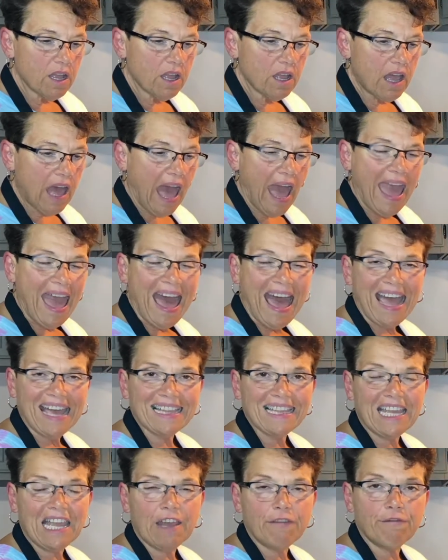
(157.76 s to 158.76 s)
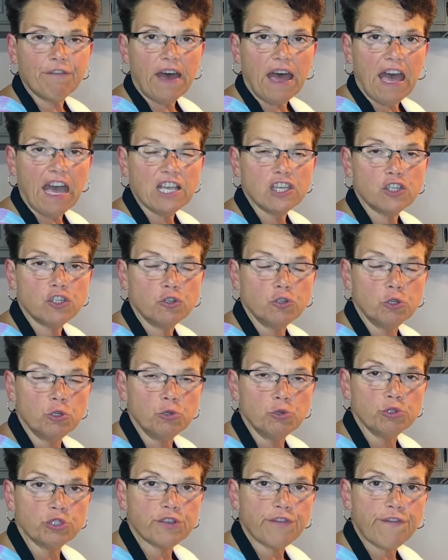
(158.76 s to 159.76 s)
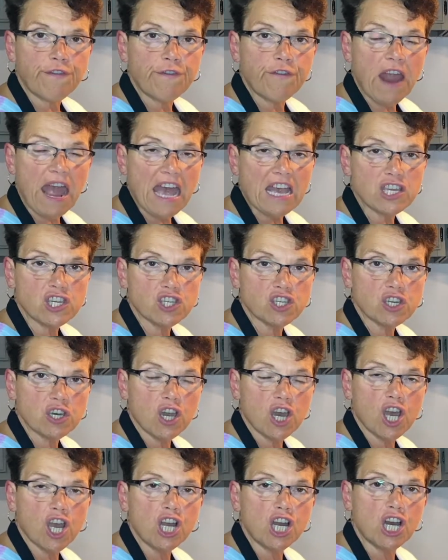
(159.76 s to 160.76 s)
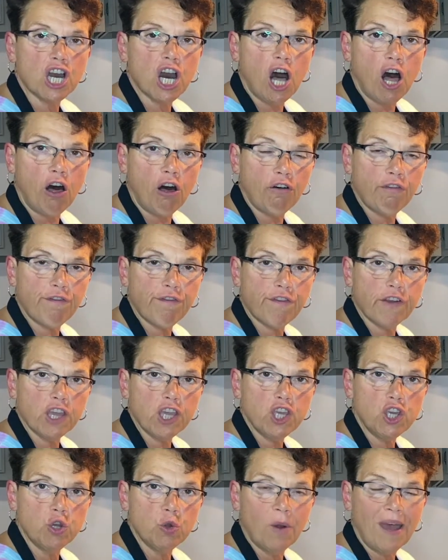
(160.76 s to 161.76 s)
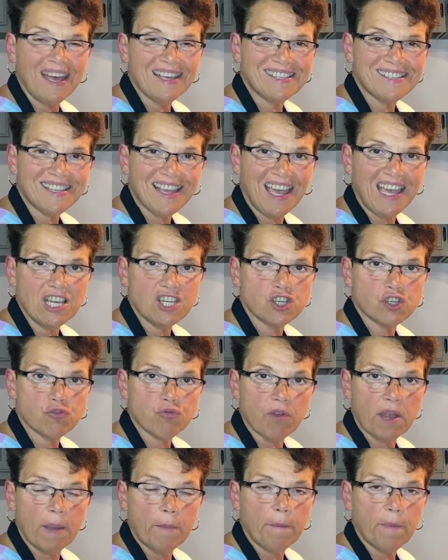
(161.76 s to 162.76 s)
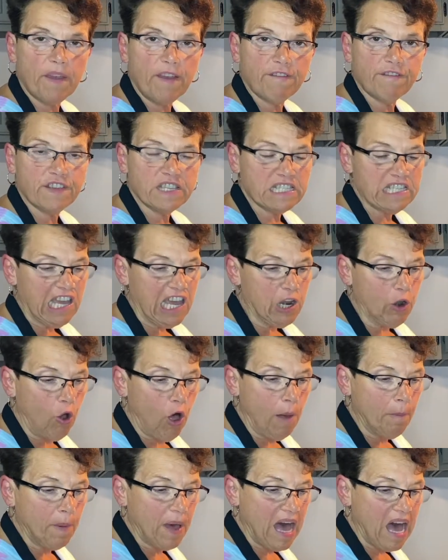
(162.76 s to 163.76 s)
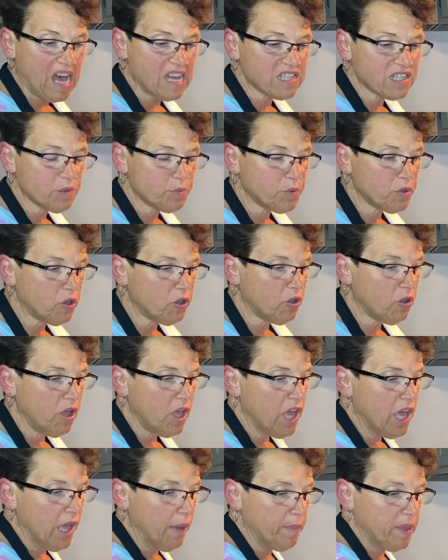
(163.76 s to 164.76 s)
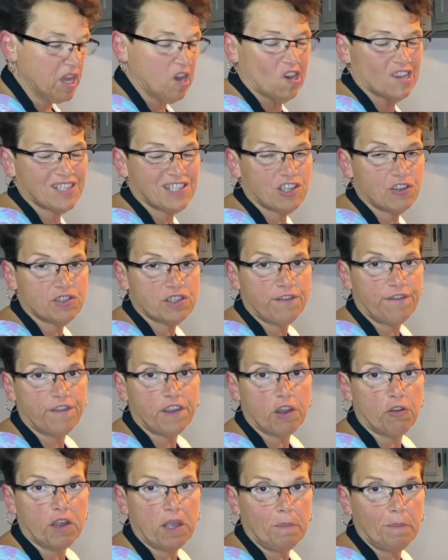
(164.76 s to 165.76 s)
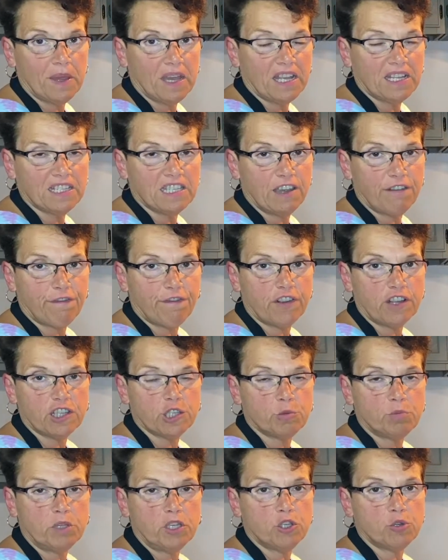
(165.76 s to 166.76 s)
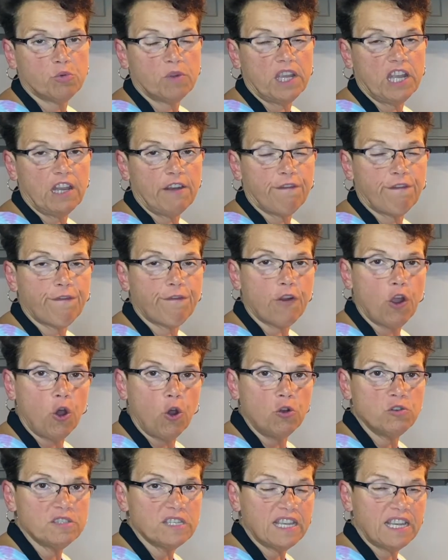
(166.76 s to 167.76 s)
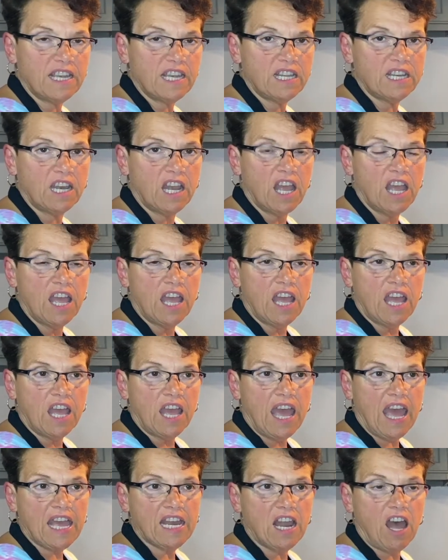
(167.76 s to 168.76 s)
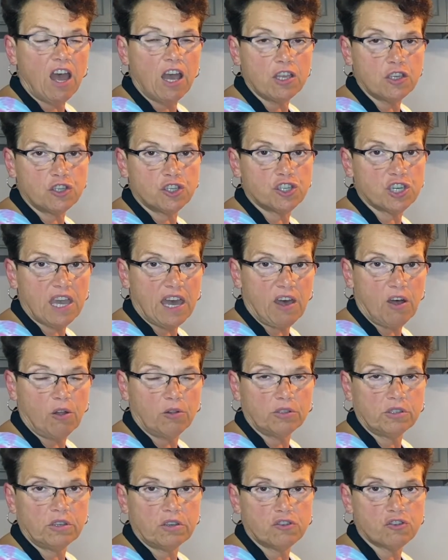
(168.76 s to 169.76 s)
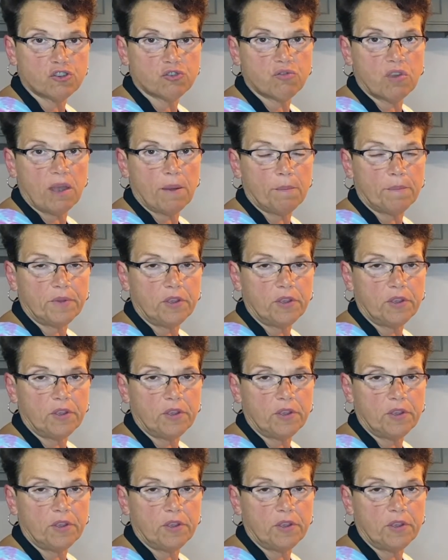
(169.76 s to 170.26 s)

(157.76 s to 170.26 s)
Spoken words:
I highly advise you use fresh Gulf USA shrimp if it's at all possible, because there's a very big difference between frozen and unshelled shrimp.